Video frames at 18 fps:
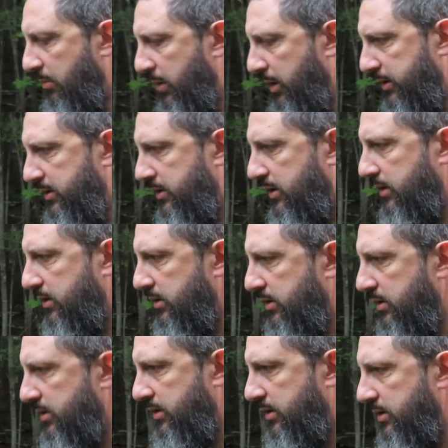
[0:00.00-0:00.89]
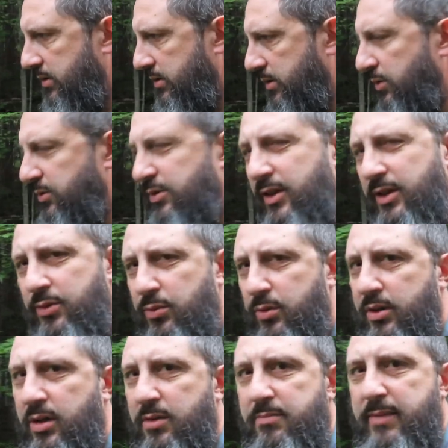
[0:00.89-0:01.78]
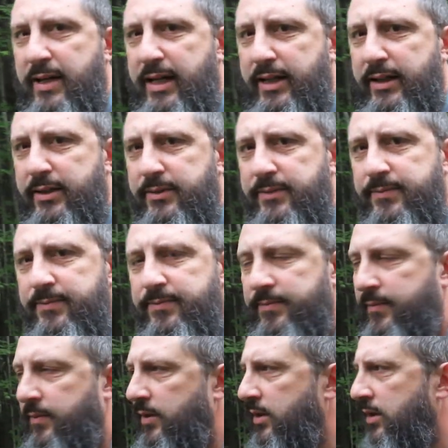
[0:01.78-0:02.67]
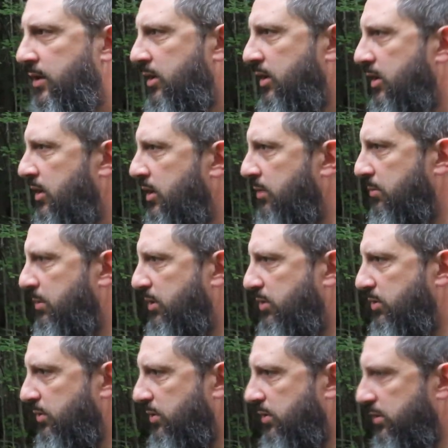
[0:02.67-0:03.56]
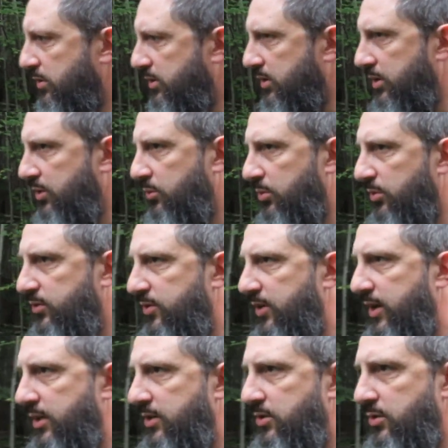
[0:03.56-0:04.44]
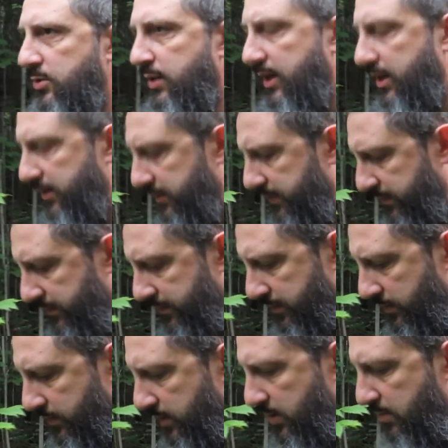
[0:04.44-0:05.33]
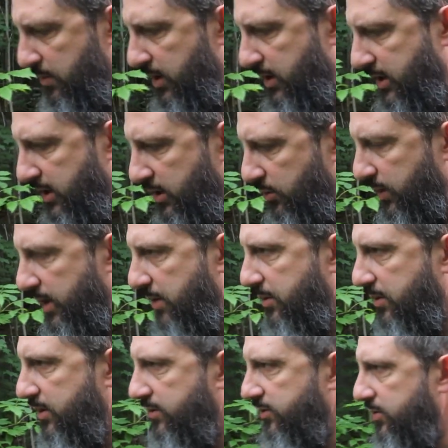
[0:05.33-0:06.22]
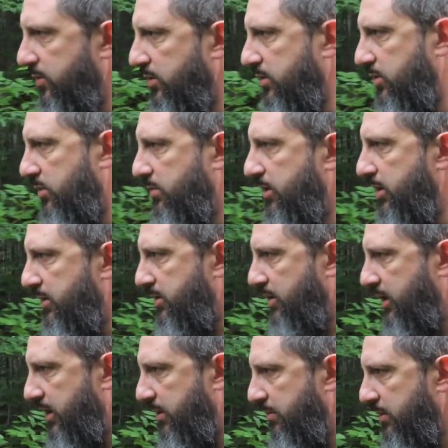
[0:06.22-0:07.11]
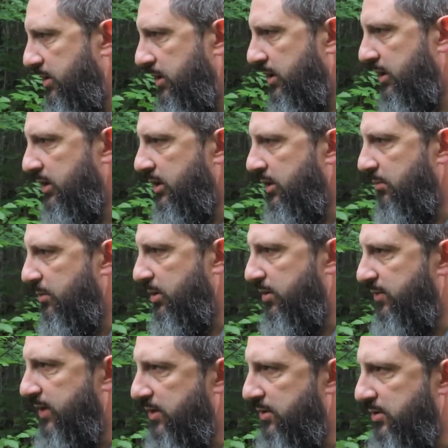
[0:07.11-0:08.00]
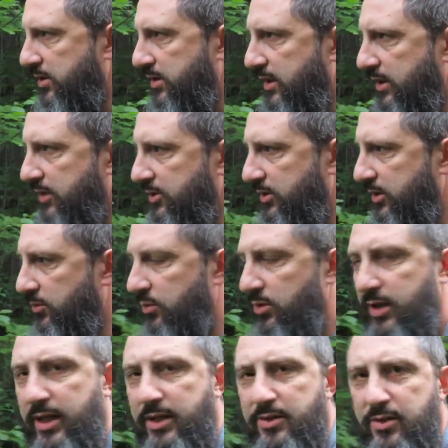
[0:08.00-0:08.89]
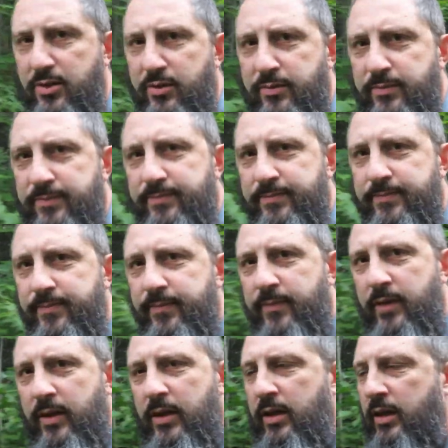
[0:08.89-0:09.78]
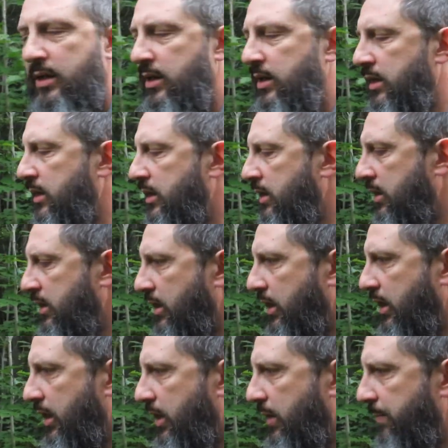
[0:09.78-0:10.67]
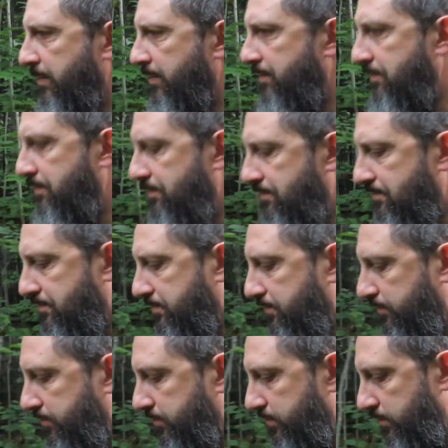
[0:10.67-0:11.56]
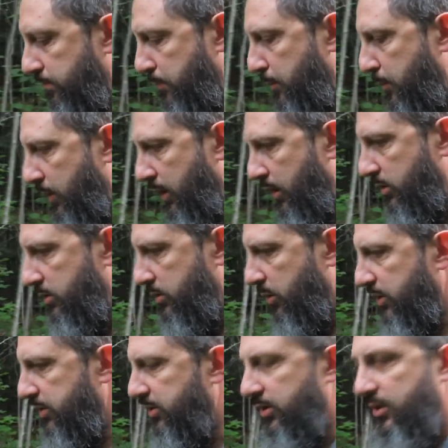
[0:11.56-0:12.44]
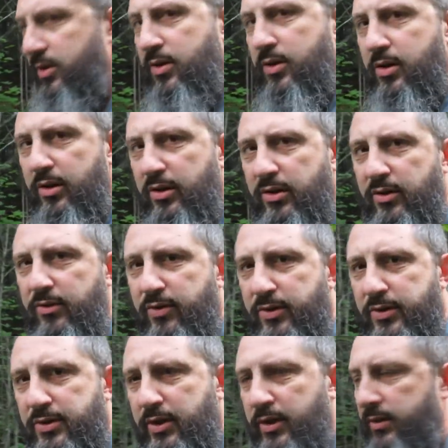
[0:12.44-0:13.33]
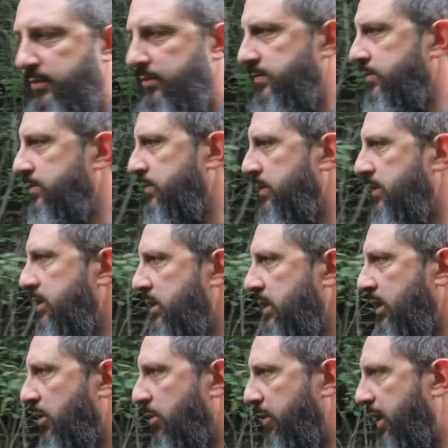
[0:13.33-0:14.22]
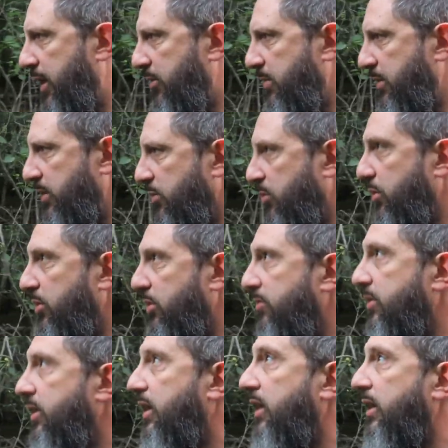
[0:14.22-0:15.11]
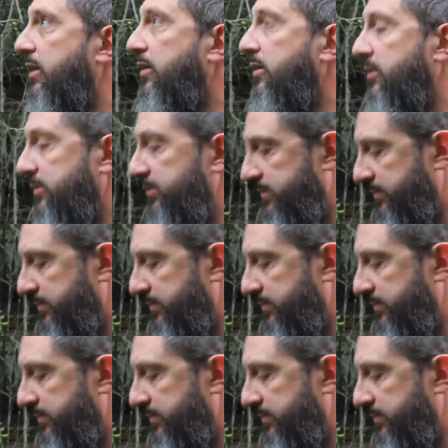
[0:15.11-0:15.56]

But uh, those things will come back. Be sure your sins will find you out. You might get away with it for a little bit of time, but eventually that sin will get you. Um, so, what's the cure for sin? Well, that would be the Word of God.